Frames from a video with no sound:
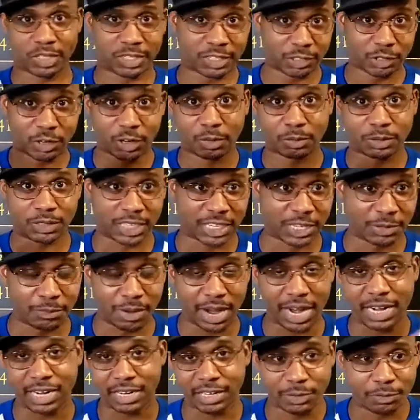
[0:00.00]
You know what I'm saying? You
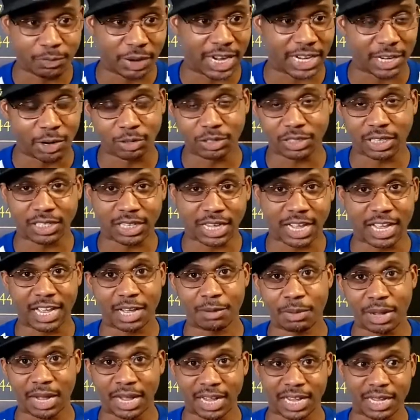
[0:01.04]
might you might know the other
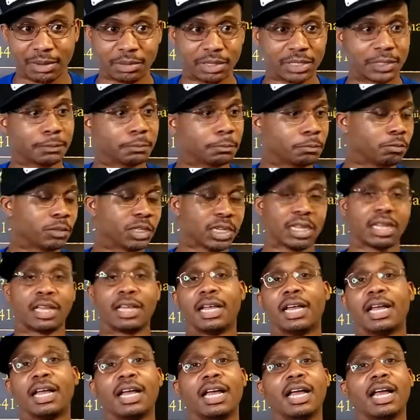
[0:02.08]
half by Amy.
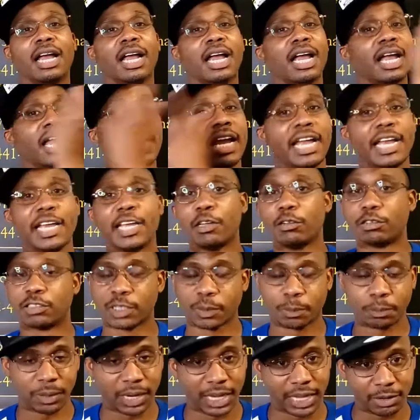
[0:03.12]
He used
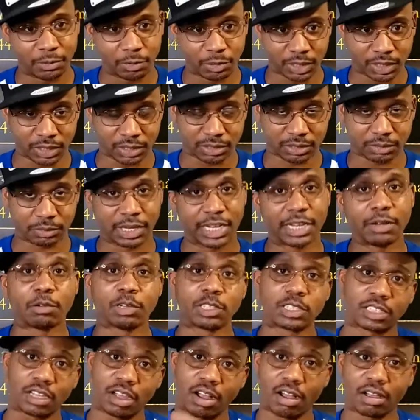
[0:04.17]
to play with us. He
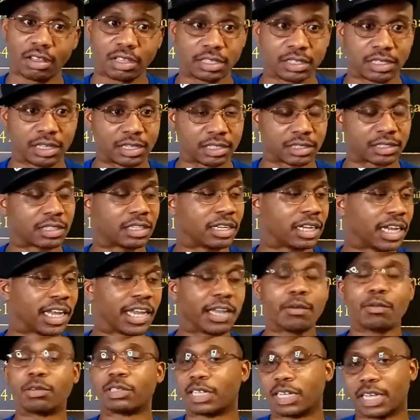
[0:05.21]
was younger than us.
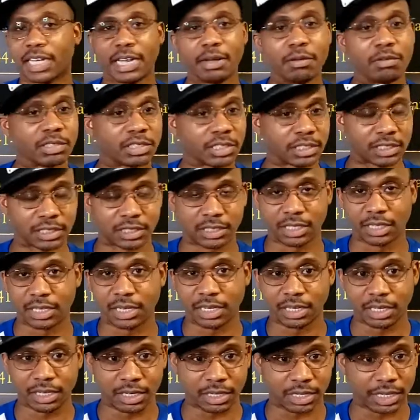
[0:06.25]
He was a, he was a
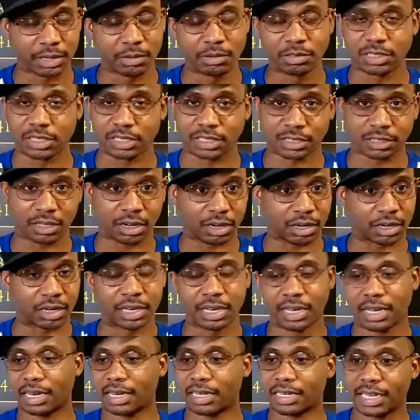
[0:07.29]
stud in there. He was a
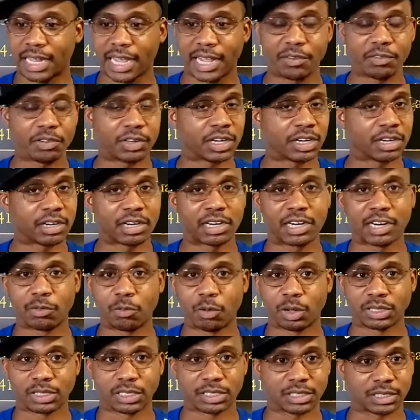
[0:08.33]
star. David
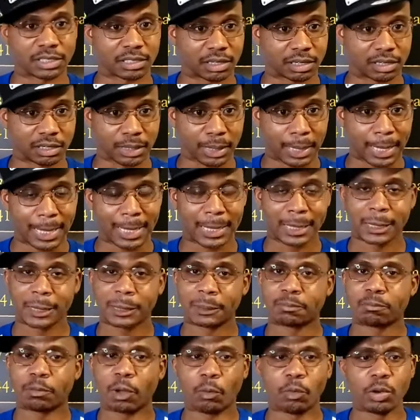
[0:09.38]
Young was a star.
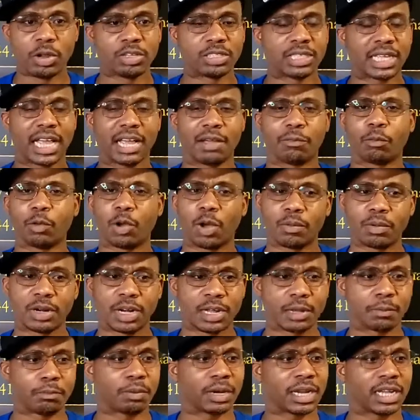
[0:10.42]
But we used to have go up
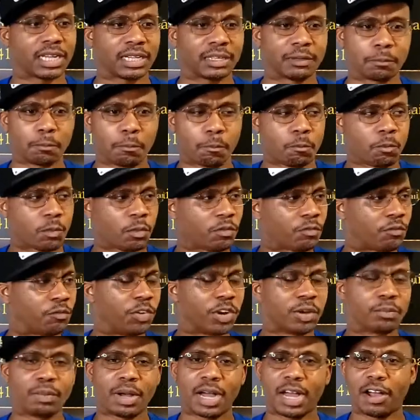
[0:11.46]
there and play
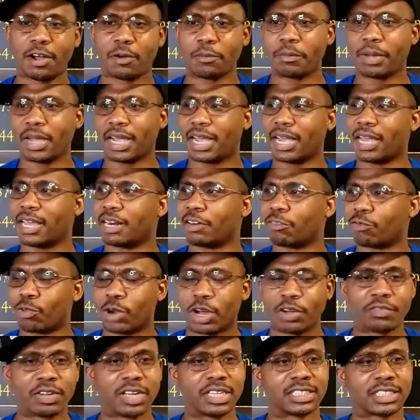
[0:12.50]
football, man, and
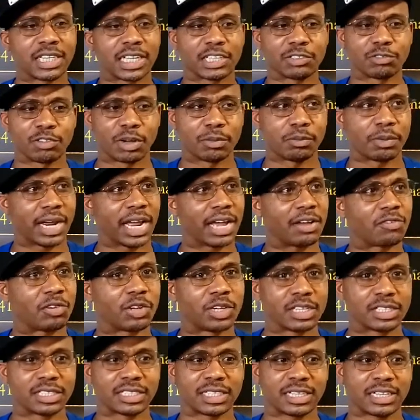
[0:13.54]
rough each other up and have a
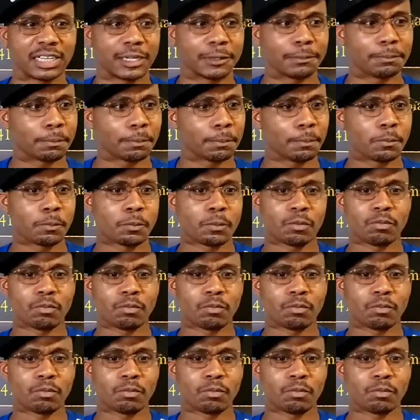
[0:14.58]
good time.